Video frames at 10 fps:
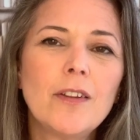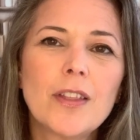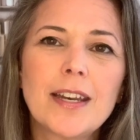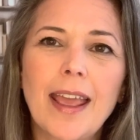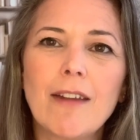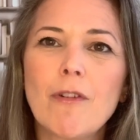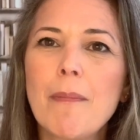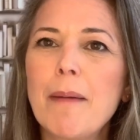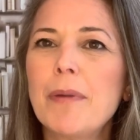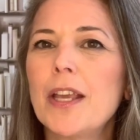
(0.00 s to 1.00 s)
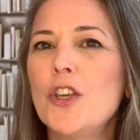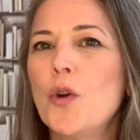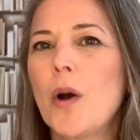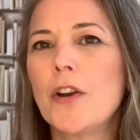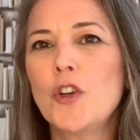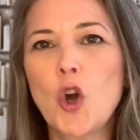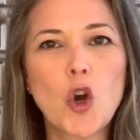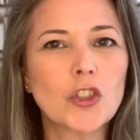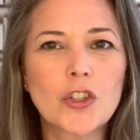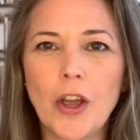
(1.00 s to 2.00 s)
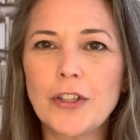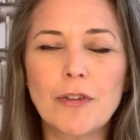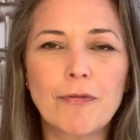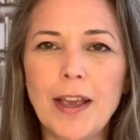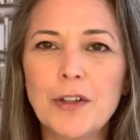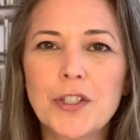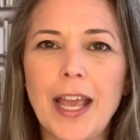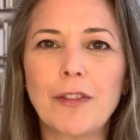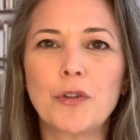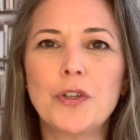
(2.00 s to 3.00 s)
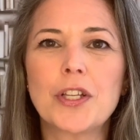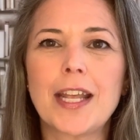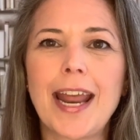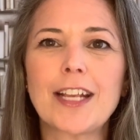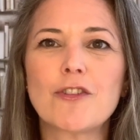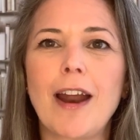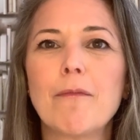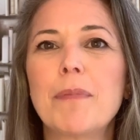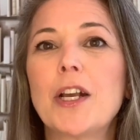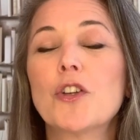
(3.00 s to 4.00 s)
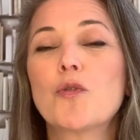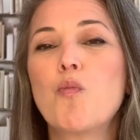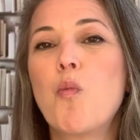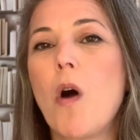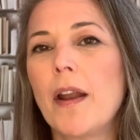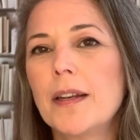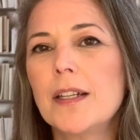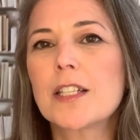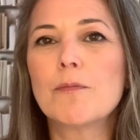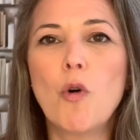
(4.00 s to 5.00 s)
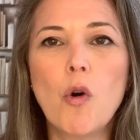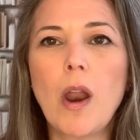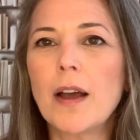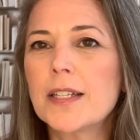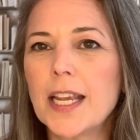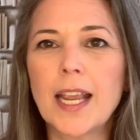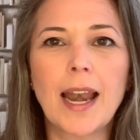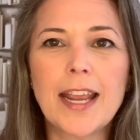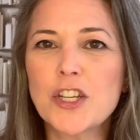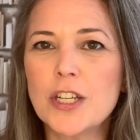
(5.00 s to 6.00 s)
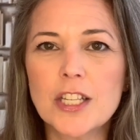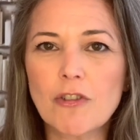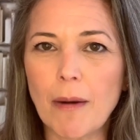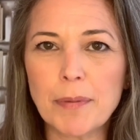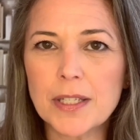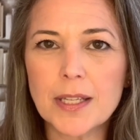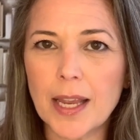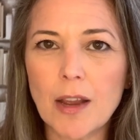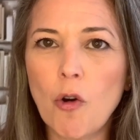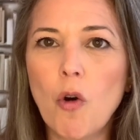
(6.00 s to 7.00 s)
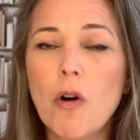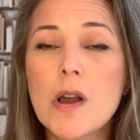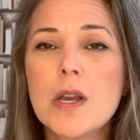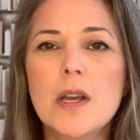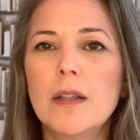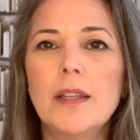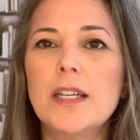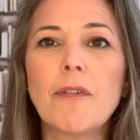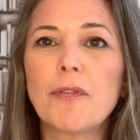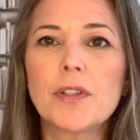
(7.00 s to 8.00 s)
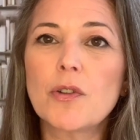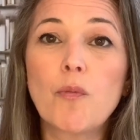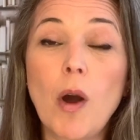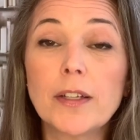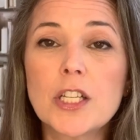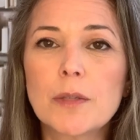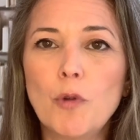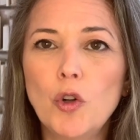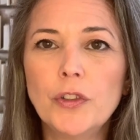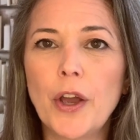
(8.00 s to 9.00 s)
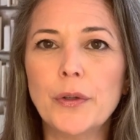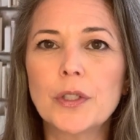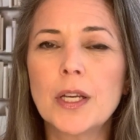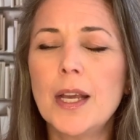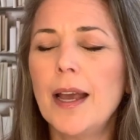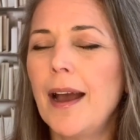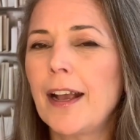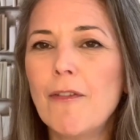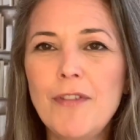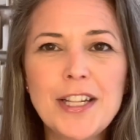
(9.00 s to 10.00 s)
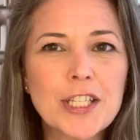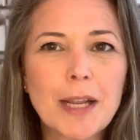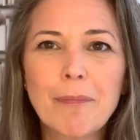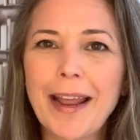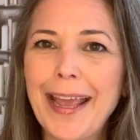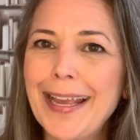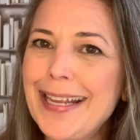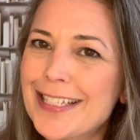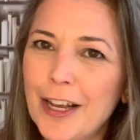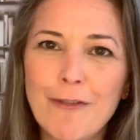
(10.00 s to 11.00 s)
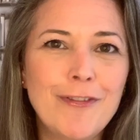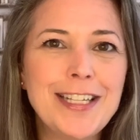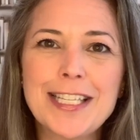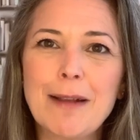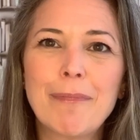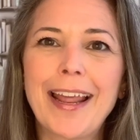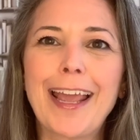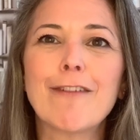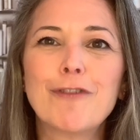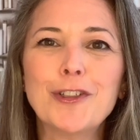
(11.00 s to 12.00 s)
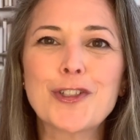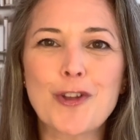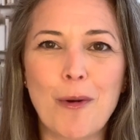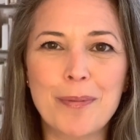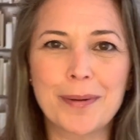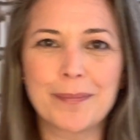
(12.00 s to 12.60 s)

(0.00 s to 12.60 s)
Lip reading: the day, remember, you are not going to fail to get through to the next round because one small articulation discrepancy or the difference of one small note. A convincing player is a convincing player, full stop.